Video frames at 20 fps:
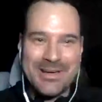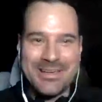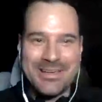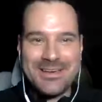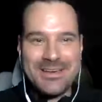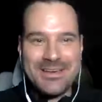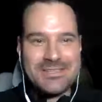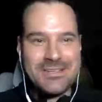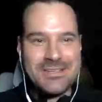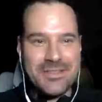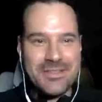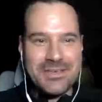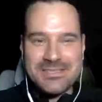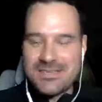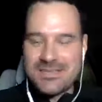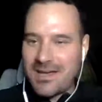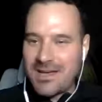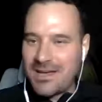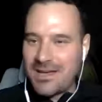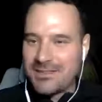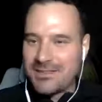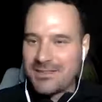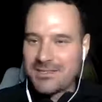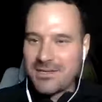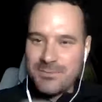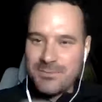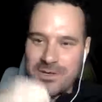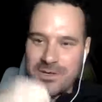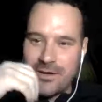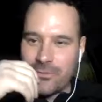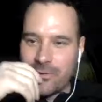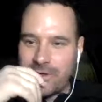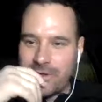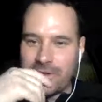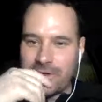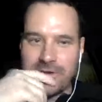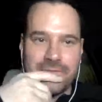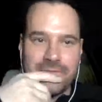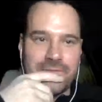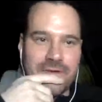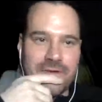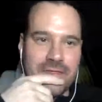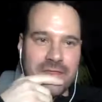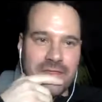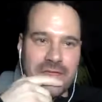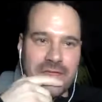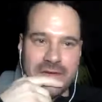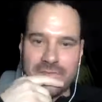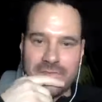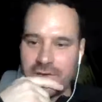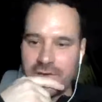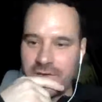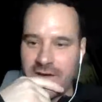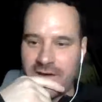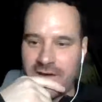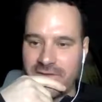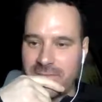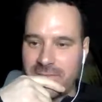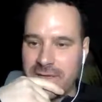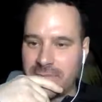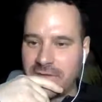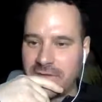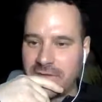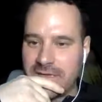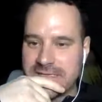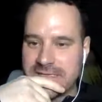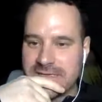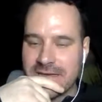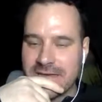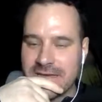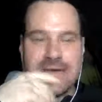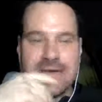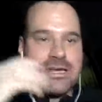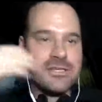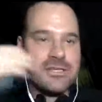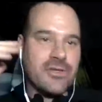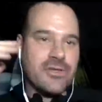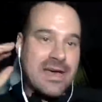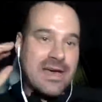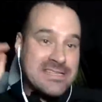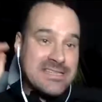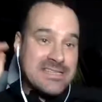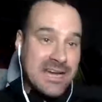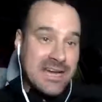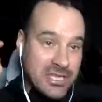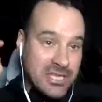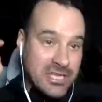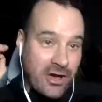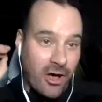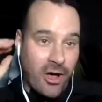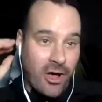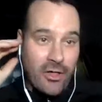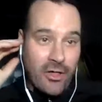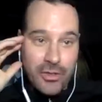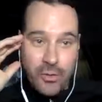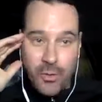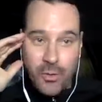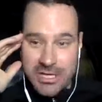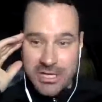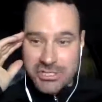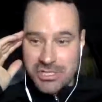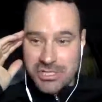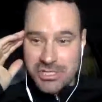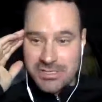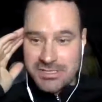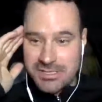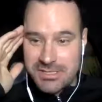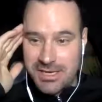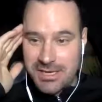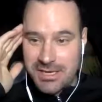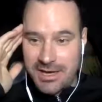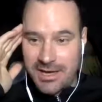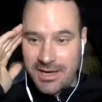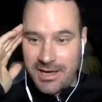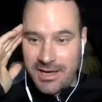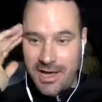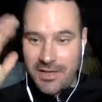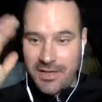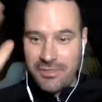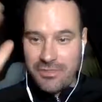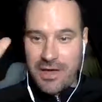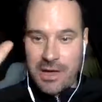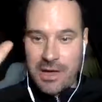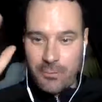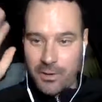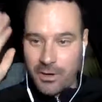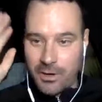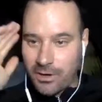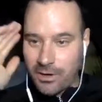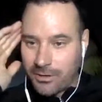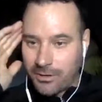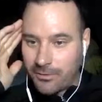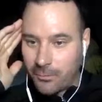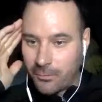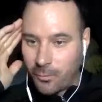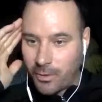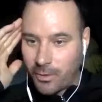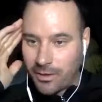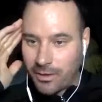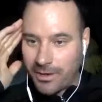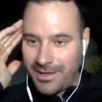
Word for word: So this uh, this could be a really good th- thing for a lot of people listening. So that's actually all the questions that uh, I thought were were